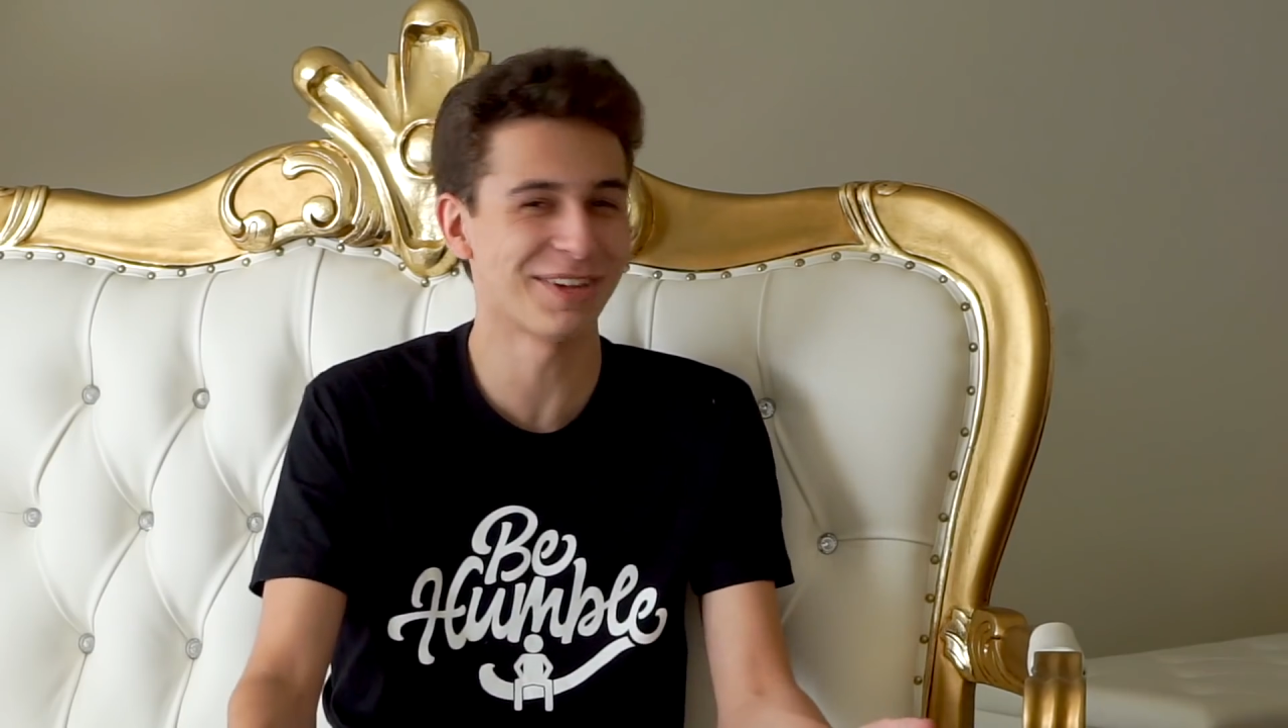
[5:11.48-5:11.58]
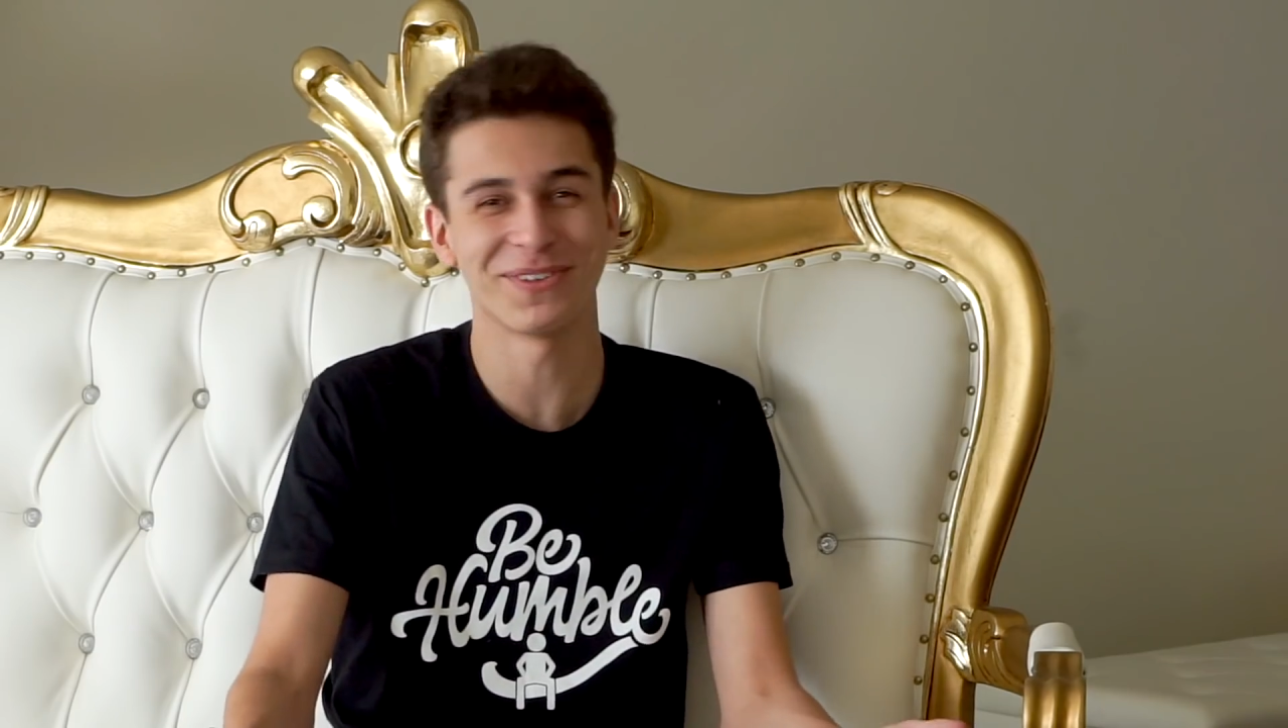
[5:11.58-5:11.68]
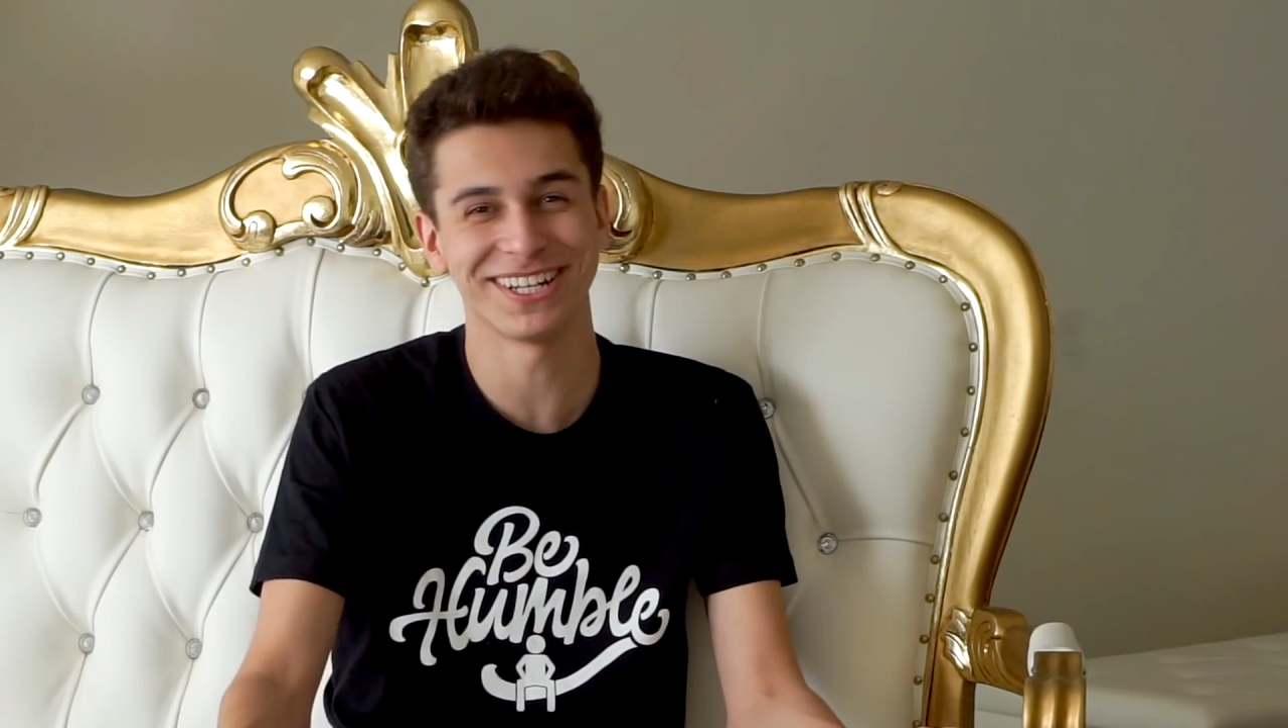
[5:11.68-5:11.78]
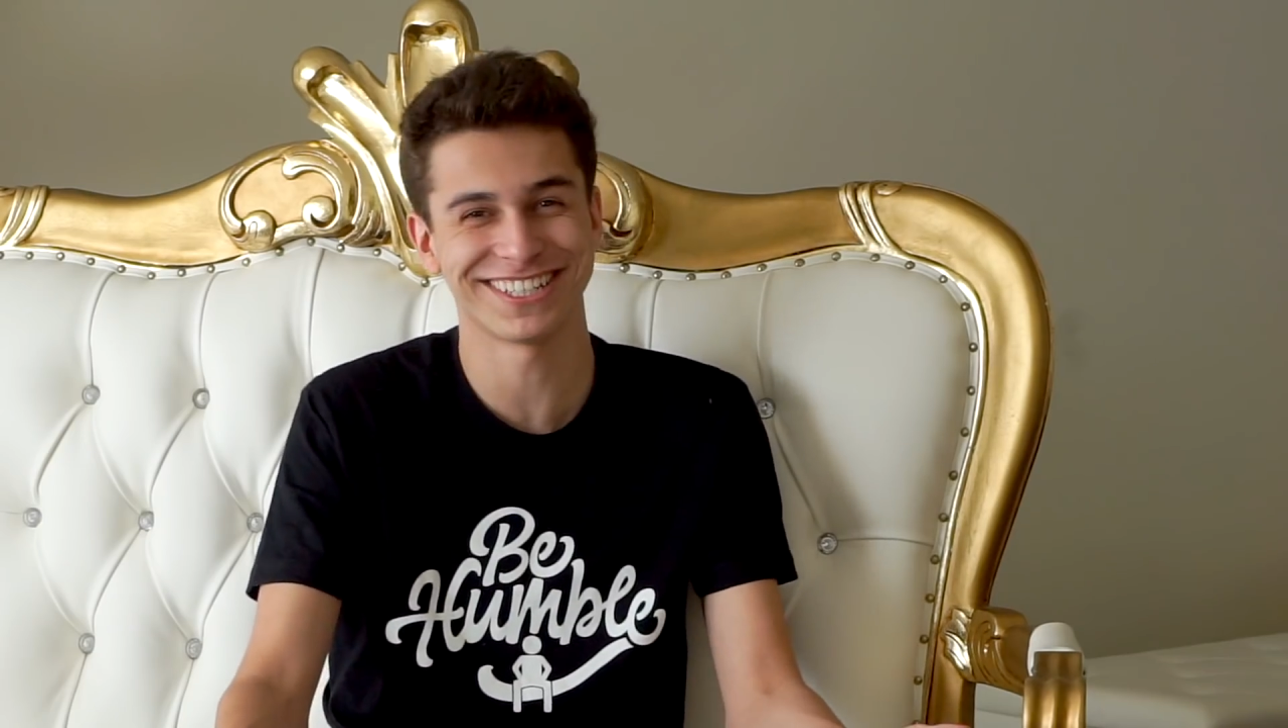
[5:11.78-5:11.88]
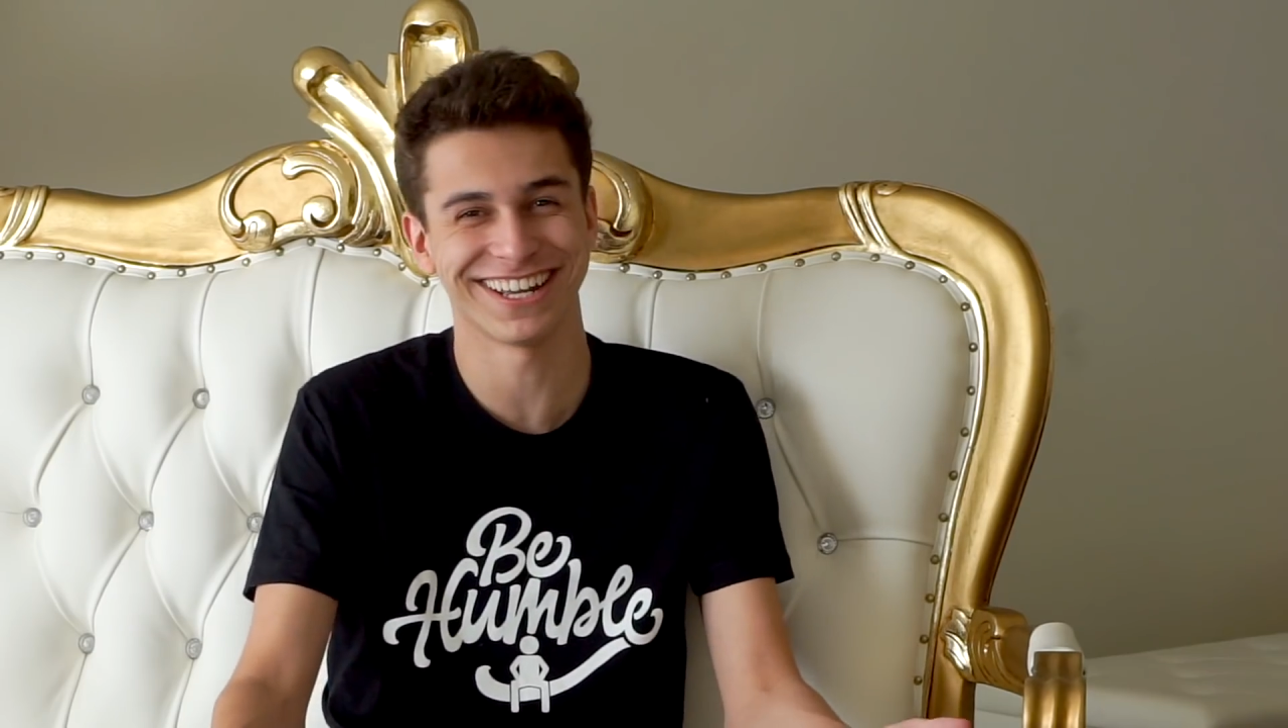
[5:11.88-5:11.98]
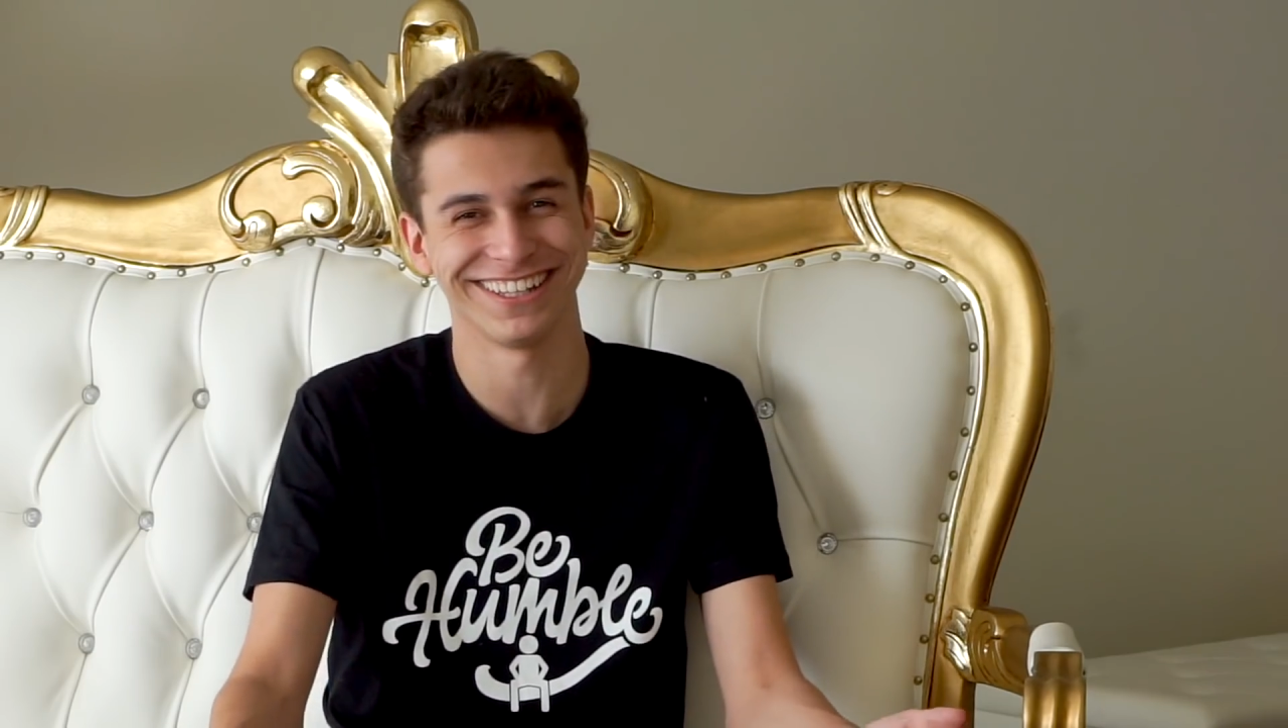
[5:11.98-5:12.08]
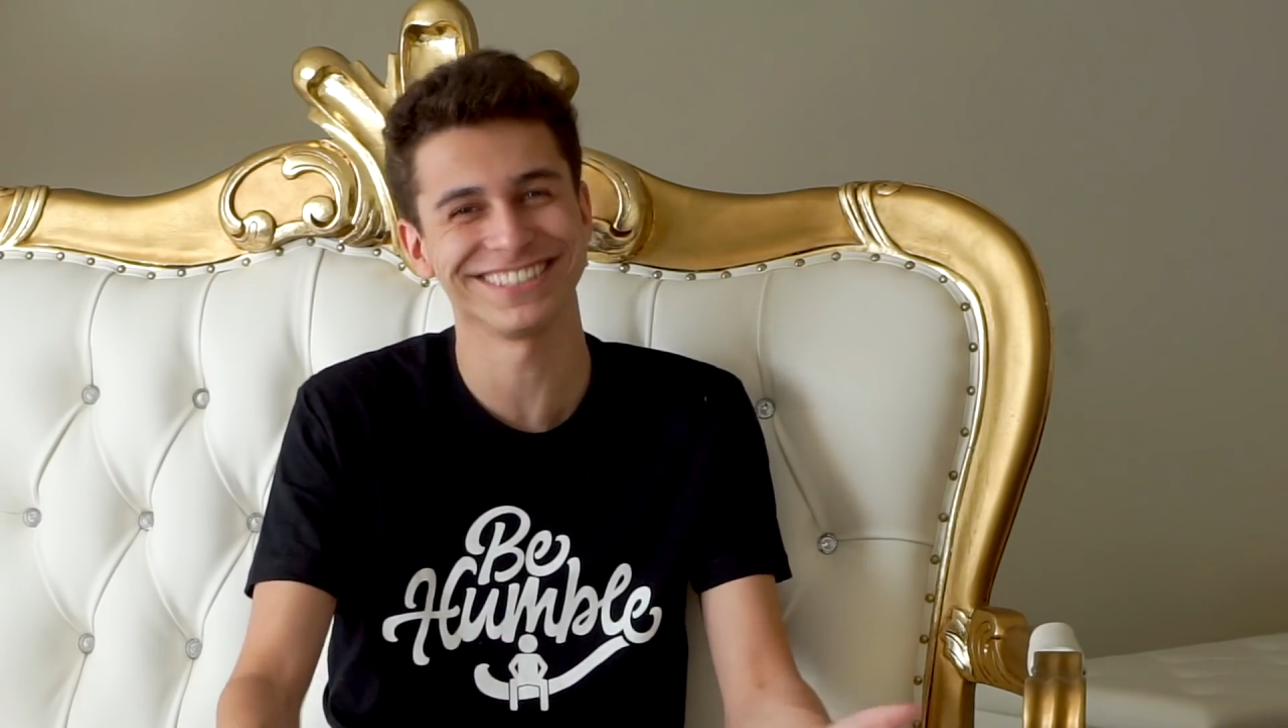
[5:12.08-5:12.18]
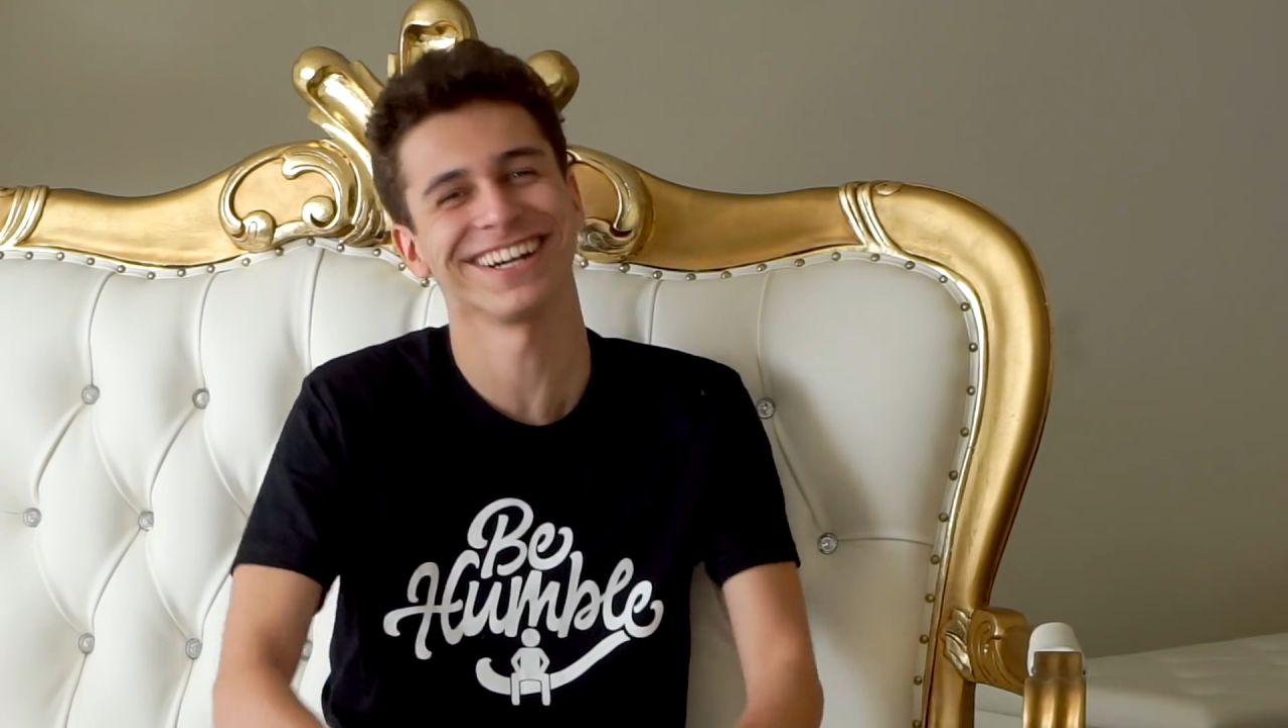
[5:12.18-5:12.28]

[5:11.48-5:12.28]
10 minute challenge,